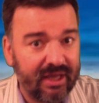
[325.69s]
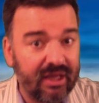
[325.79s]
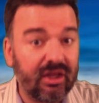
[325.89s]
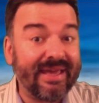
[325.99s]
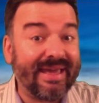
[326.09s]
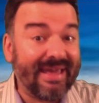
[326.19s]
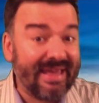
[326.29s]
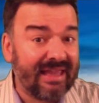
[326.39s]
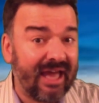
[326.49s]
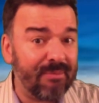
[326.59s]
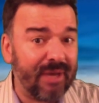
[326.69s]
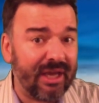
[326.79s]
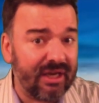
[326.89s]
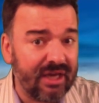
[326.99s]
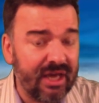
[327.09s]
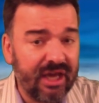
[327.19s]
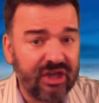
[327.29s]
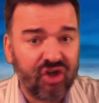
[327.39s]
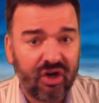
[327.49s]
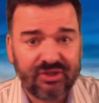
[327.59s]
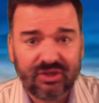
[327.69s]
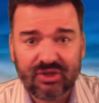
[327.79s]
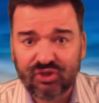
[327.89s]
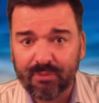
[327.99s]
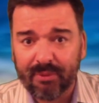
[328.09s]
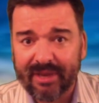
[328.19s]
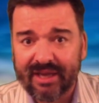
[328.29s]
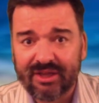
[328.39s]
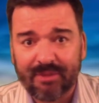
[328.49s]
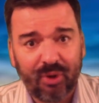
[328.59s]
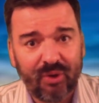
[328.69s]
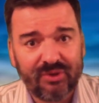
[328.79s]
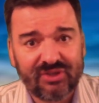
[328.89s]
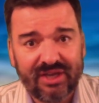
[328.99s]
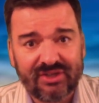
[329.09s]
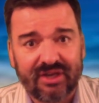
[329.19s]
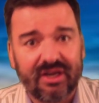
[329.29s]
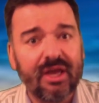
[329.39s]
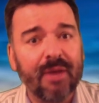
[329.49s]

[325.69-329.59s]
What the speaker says: Like Eli Manning, he turns into Superman in the postseason.